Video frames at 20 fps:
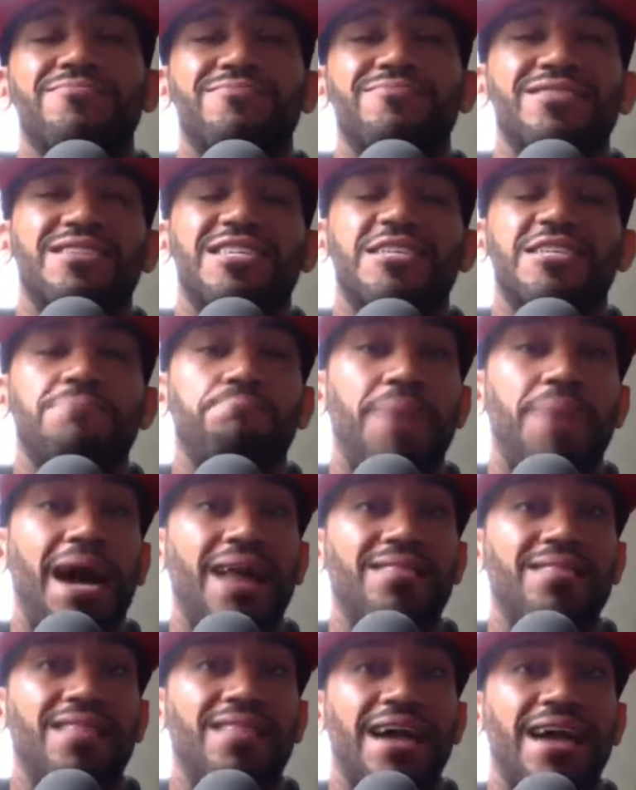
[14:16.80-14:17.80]

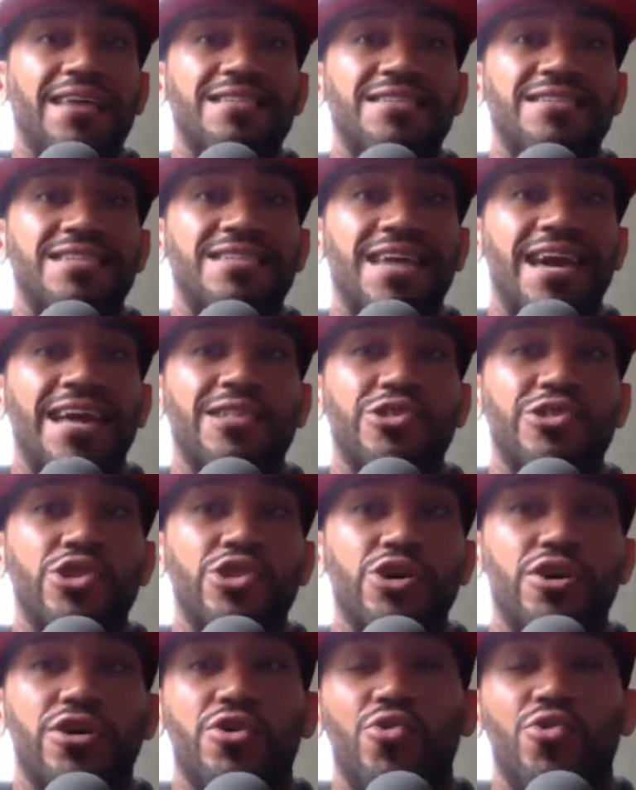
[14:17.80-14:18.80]
spotlight saying,
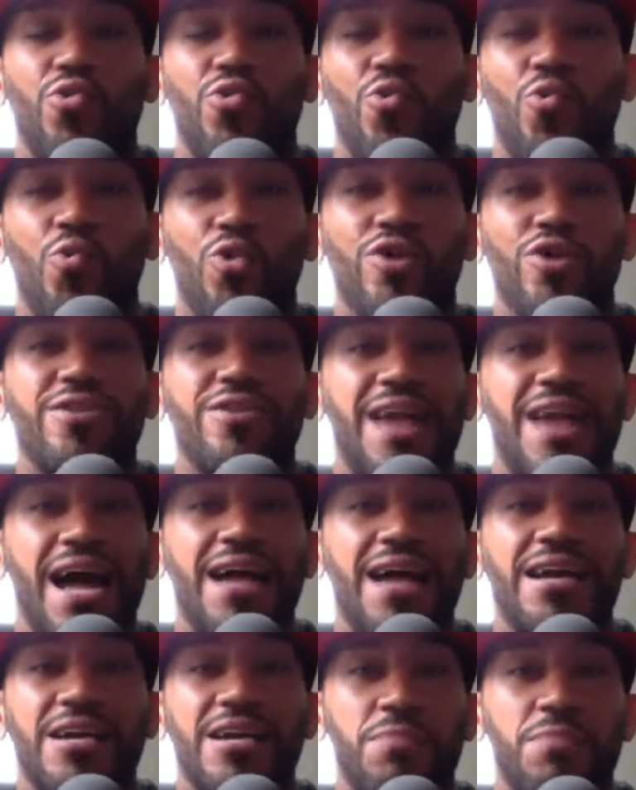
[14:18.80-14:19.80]
look, we're
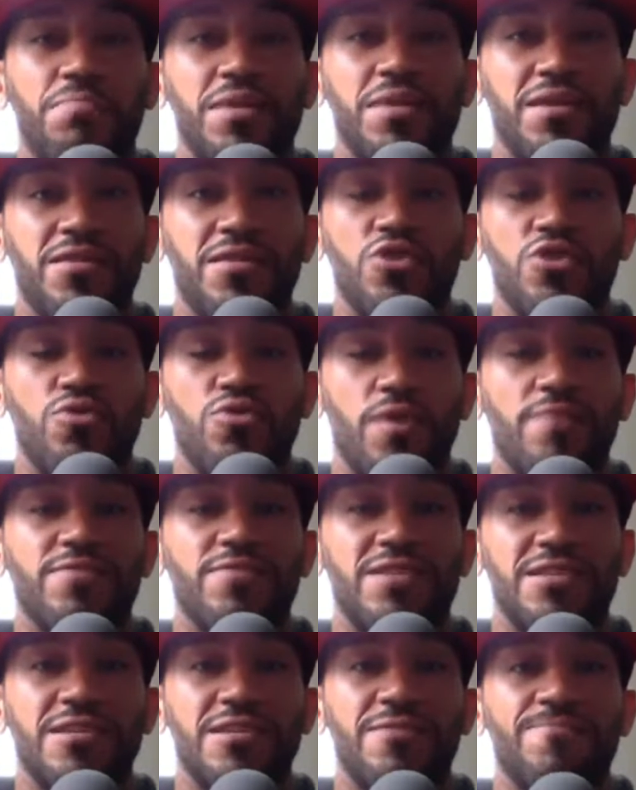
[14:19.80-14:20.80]
not going to be the
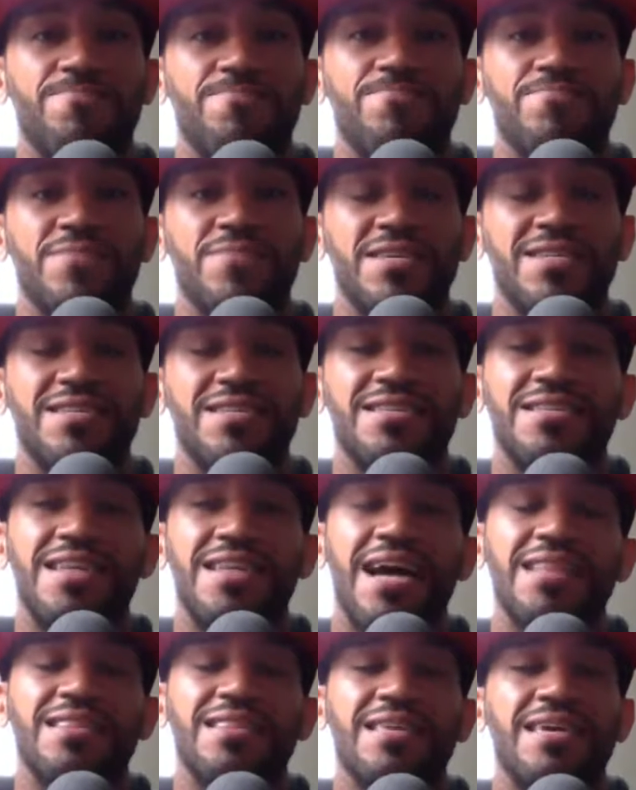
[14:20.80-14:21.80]
UFC. This is
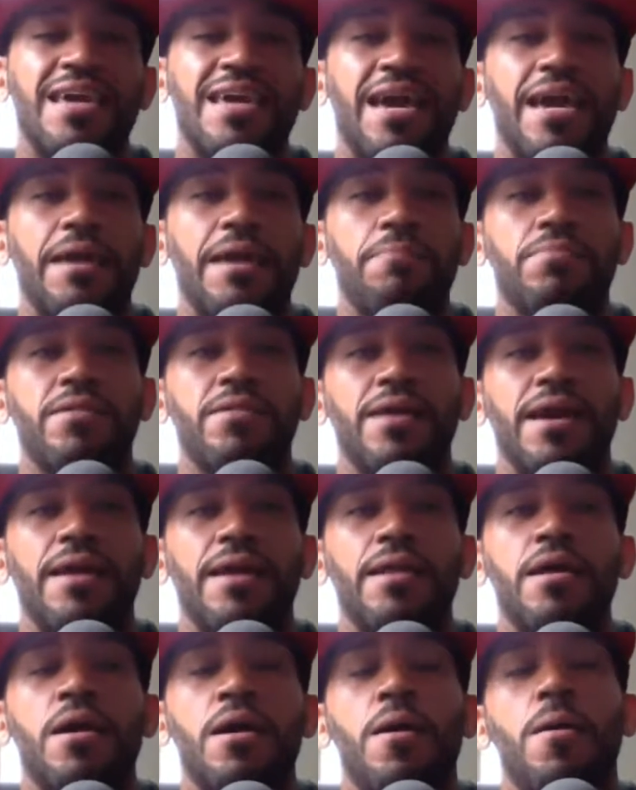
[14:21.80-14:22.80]
not the game plan.
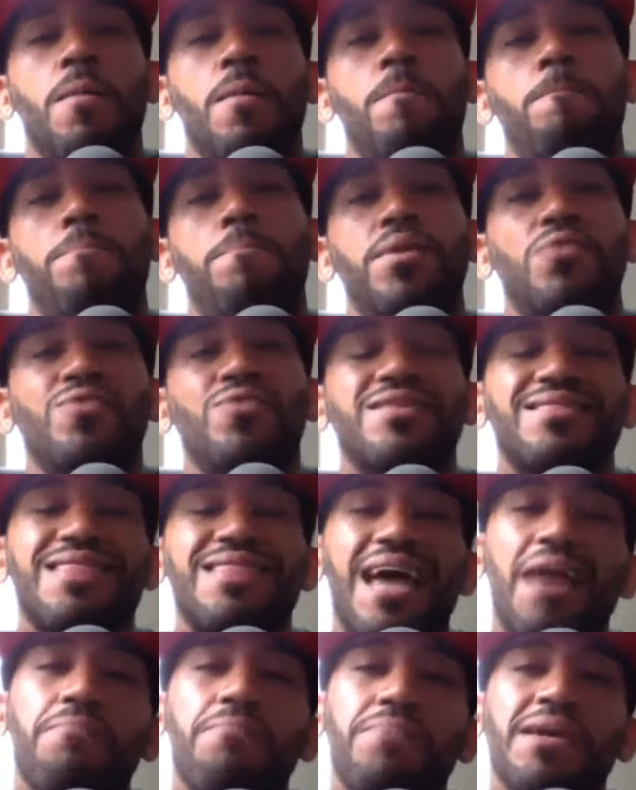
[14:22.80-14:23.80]
But with
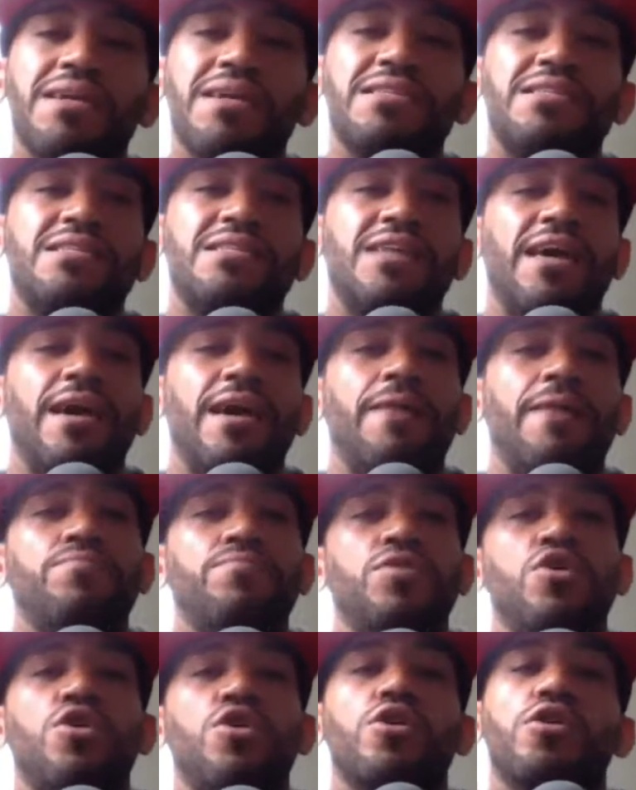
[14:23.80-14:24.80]
that being said,
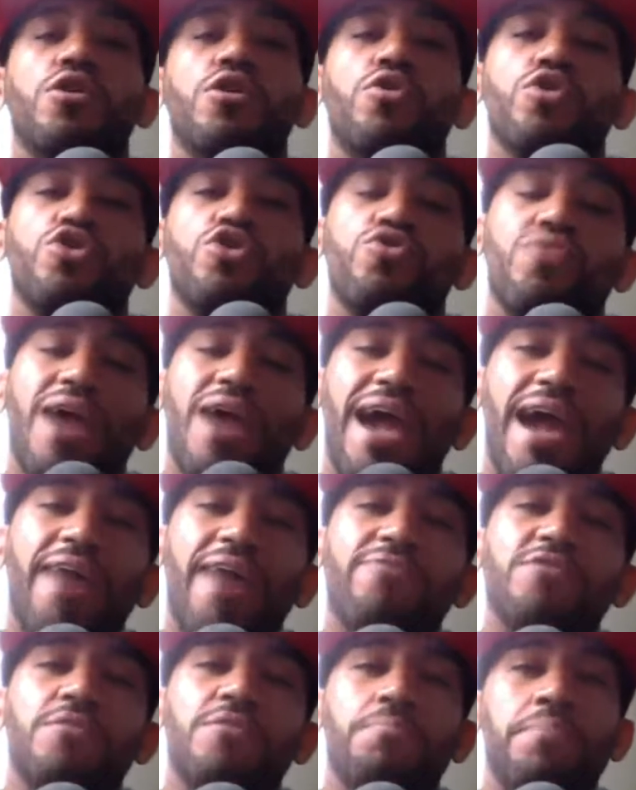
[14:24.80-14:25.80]
you
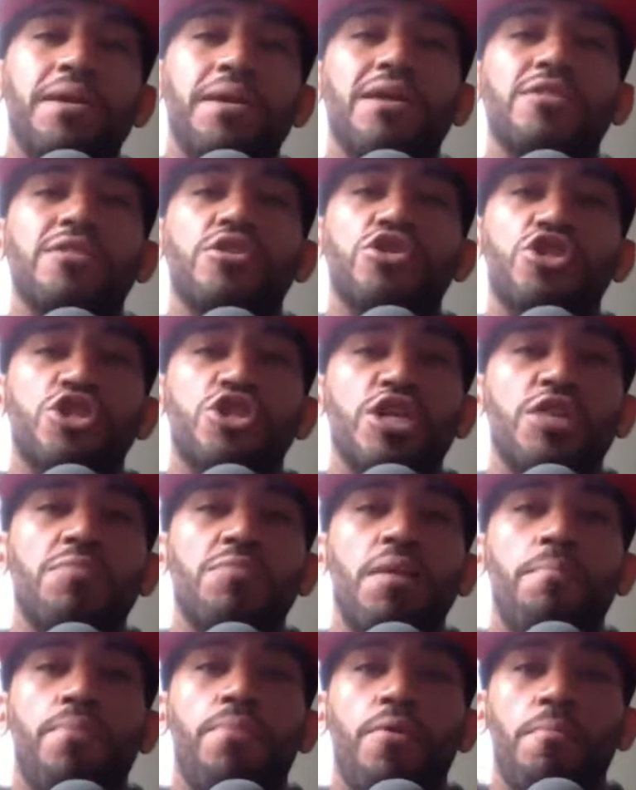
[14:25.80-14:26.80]
have to be a
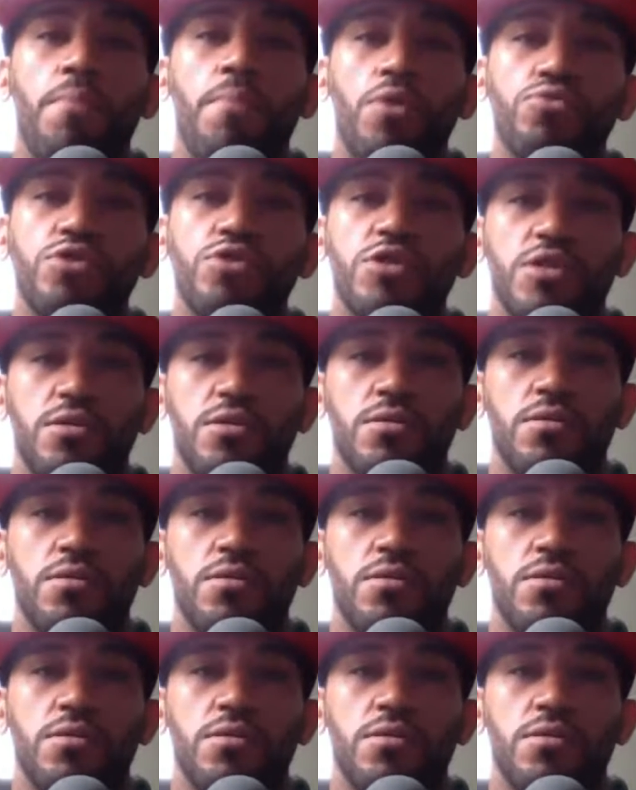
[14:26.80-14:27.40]
legitimate promotion.